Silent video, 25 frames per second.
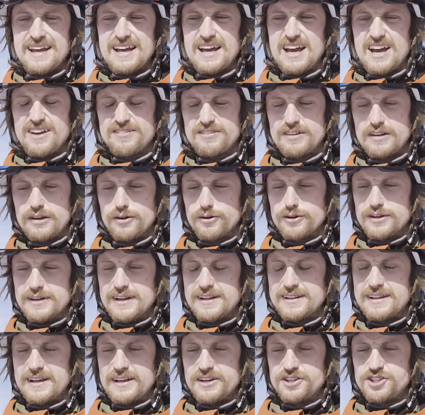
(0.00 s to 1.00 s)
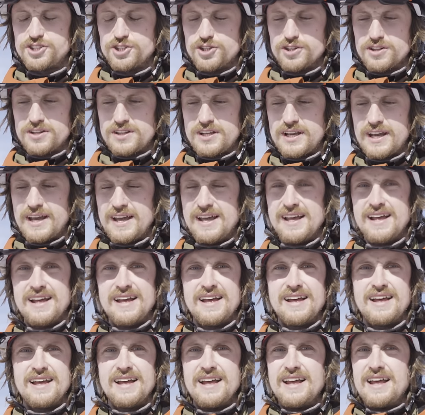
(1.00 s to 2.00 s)
After looking at that shot,
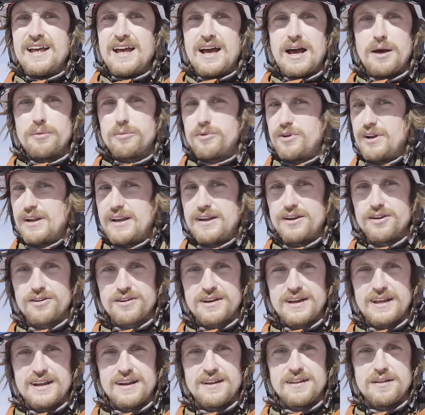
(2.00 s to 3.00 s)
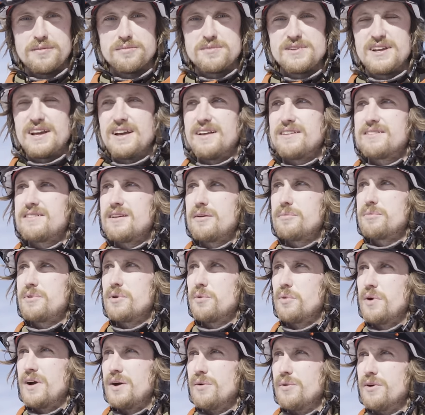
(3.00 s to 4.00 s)
I'm really not getting them tails up
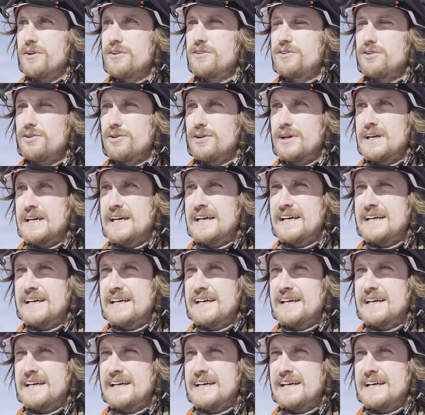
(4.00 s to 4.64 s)
the way I want to,